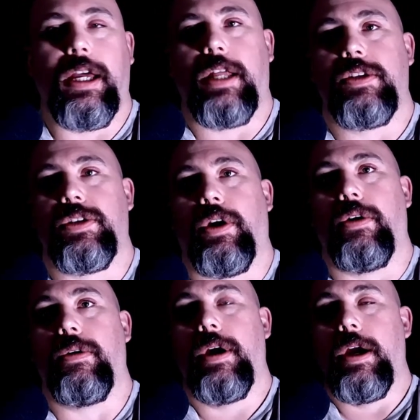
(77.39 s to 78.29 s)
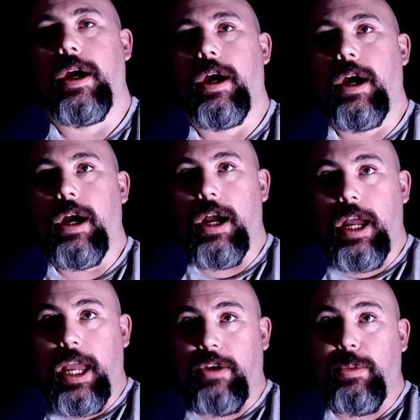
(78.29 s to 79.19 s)
And so
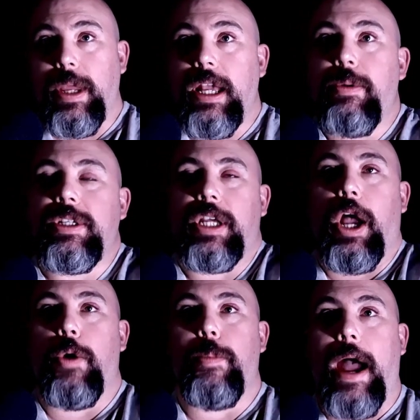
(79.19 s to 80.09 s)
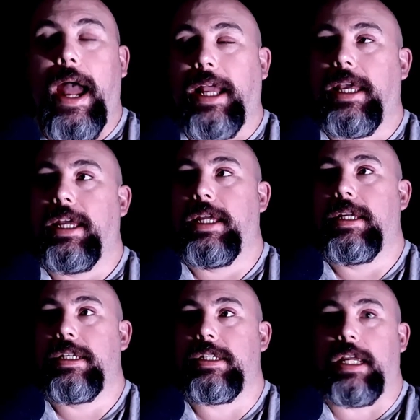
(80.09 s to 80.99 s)
if we were to go back
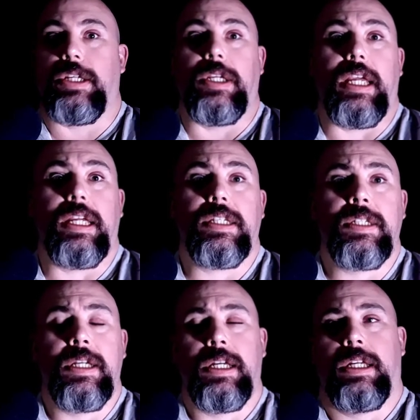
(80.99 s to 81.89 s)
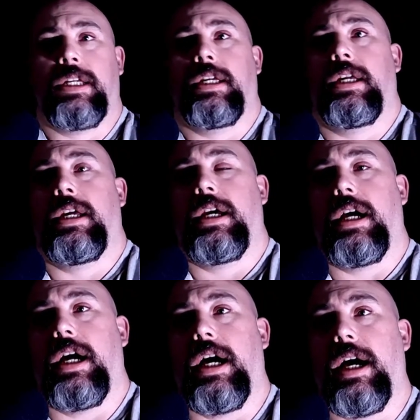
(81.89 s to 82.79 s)
6 years,
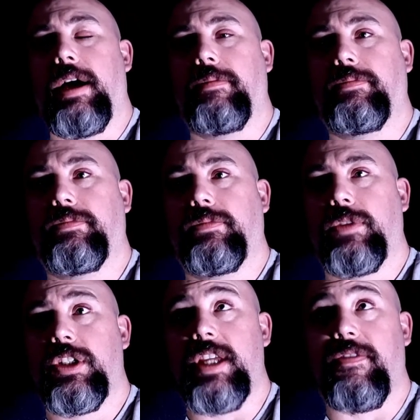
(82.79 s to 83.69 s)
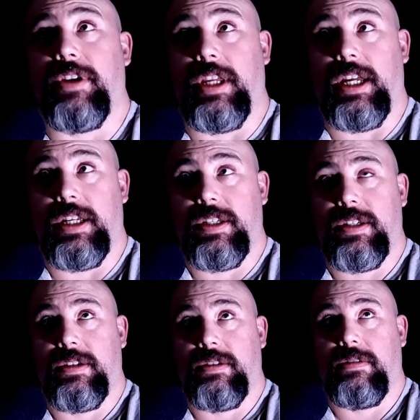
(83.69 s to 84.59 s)
7
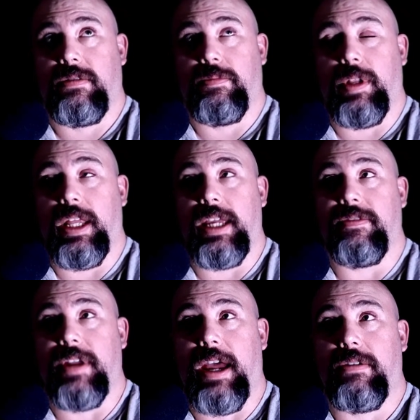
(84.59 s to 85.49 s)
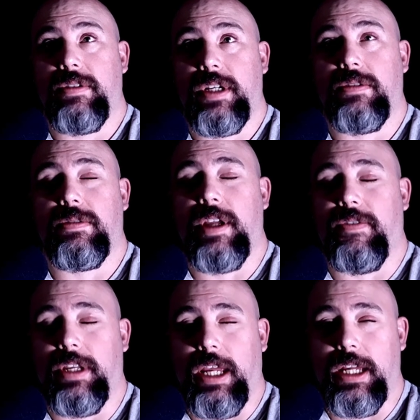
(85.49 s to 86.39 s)
years, I believe now, 6 or
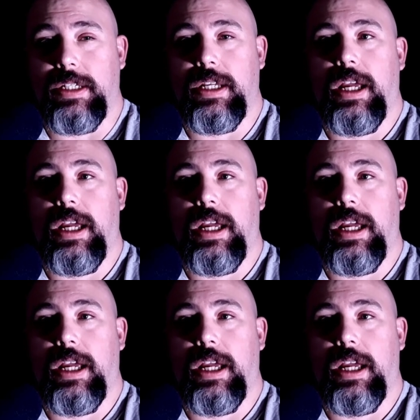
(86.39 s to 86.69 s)
7 years,